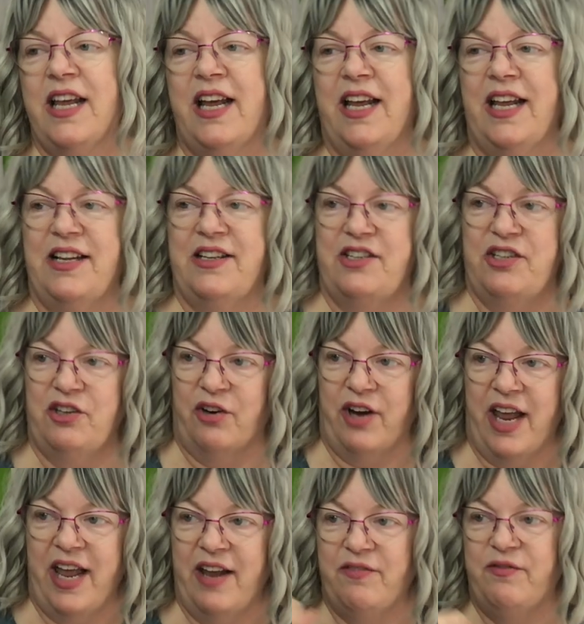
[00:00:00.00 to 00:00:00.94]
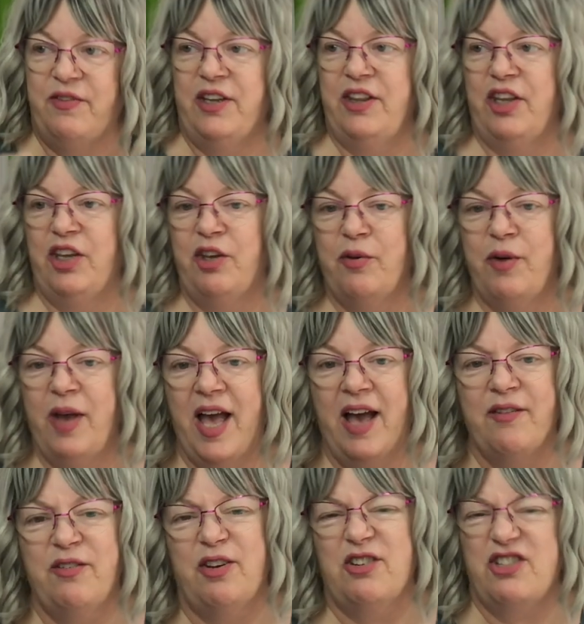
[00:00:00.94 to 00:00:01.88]
it's your envy that you
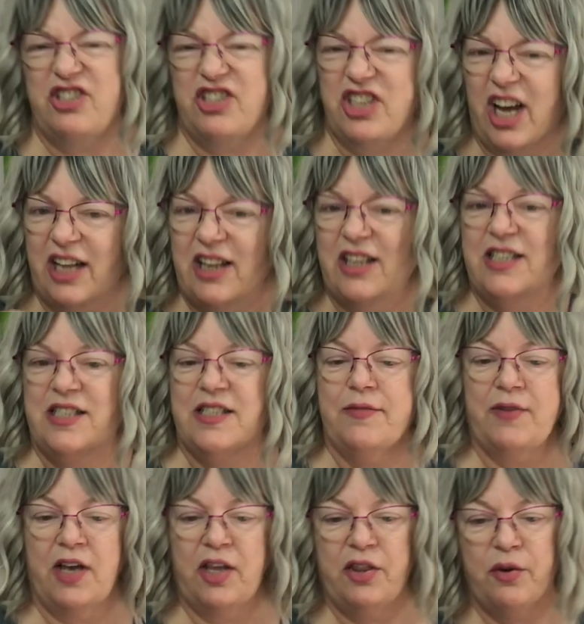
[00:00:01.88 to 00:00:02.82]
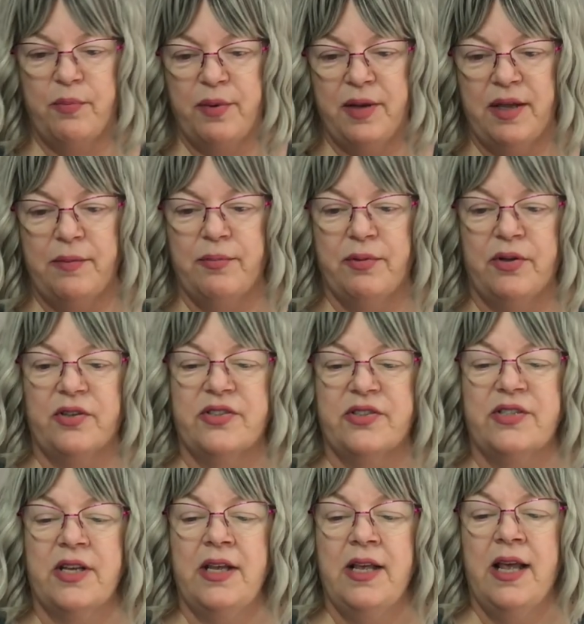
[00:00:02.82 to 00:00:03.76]
have. You're jealous of other
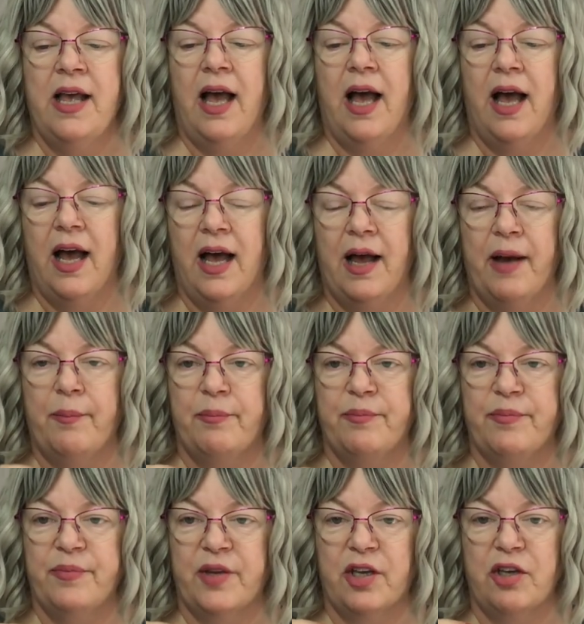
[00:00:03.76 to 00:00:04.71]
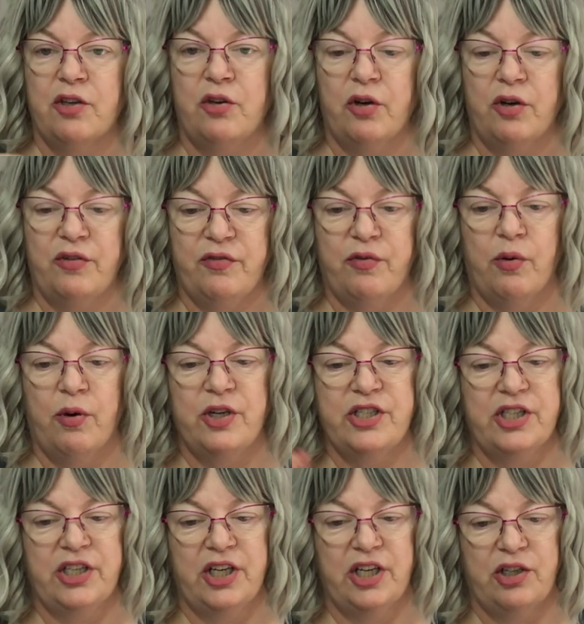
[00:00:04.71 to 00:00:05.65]
people's good
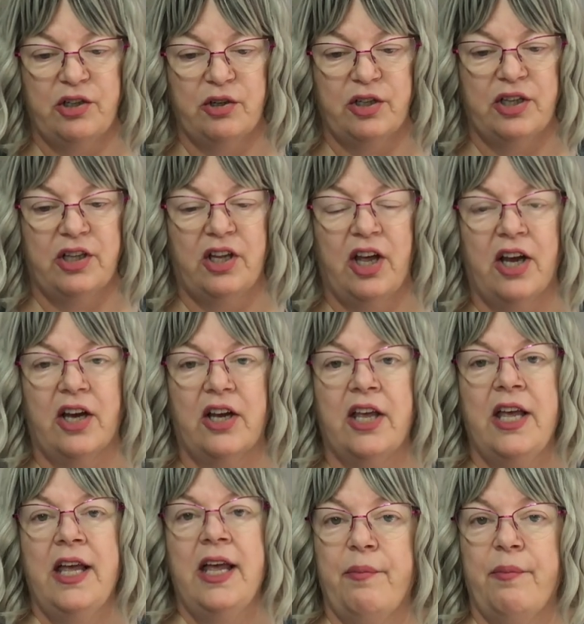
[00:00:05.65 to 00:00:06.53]
fortune and good luck.